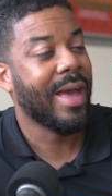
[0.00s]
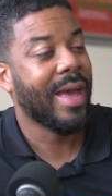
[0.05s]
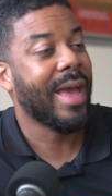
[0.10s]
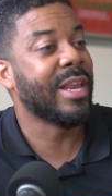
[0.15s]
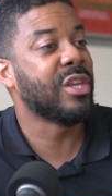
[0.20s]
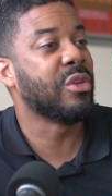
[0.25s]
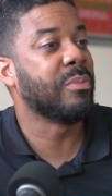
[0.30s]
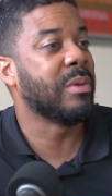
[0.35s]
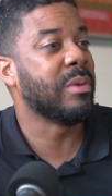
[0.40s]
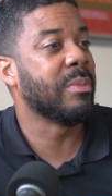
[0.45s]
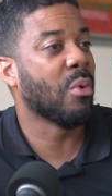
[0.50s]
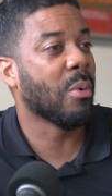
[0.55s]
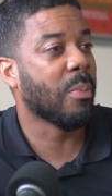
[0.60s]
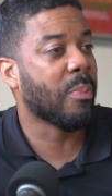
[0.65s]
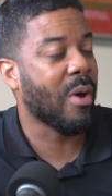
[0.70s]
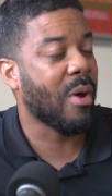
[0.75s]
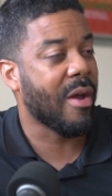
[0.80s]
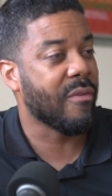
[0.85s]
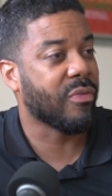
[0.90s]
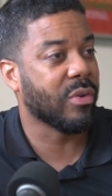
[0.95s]
And you'd be more
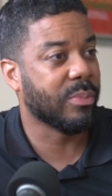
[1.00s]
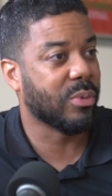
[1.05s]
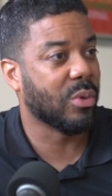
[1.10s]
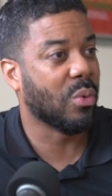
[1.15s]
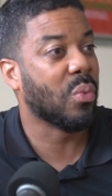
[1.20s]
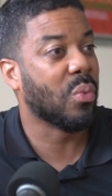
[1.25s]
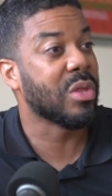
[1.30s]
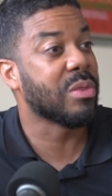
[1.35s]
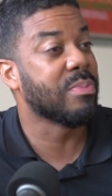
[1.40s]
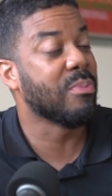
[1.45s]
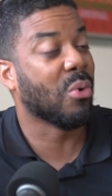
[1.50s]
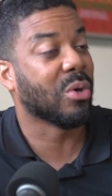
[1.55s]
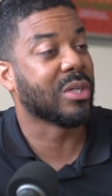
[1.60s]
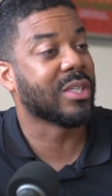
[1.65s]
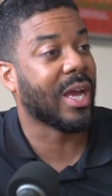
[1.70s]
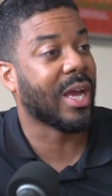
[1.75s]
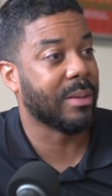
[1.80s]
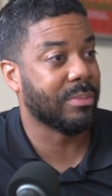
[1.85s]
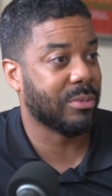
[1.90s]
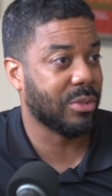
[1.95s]
profitable with more
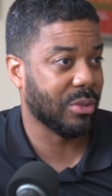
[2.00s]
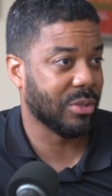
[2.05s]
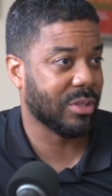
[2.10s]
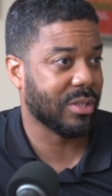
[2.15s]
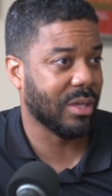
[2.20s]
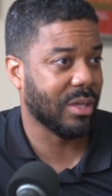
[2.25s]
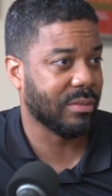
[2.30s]
time to yourself.